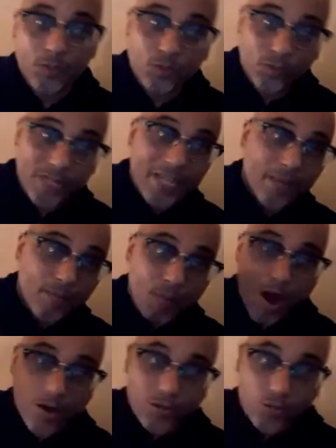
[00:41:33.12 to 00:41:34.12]
so they can
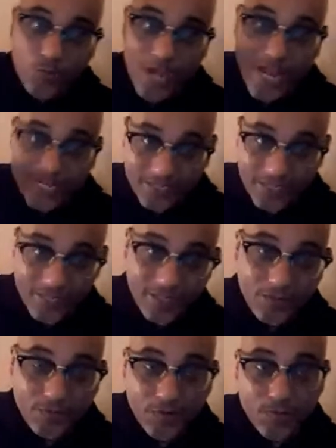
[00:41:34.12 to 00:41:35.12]
borrow the rest
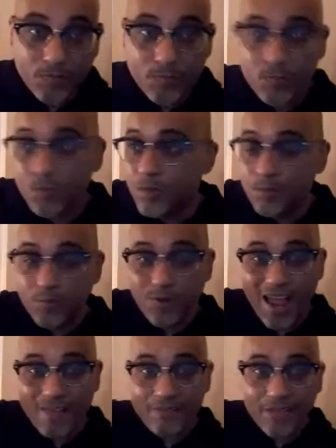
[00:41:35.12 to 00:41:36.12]
from
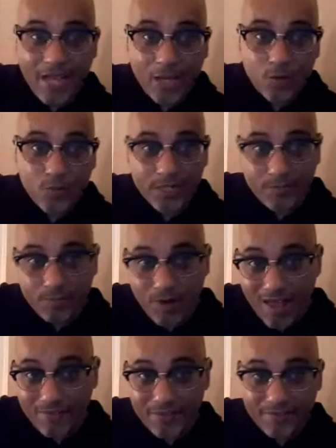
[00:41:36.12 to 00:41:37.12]
private equity,
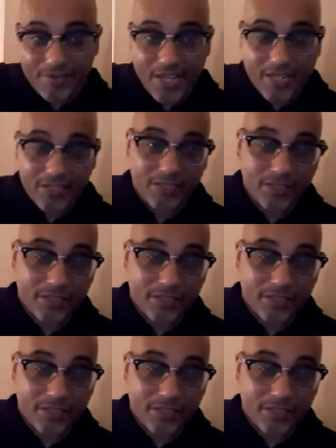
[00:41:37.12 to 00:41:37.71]
private investors.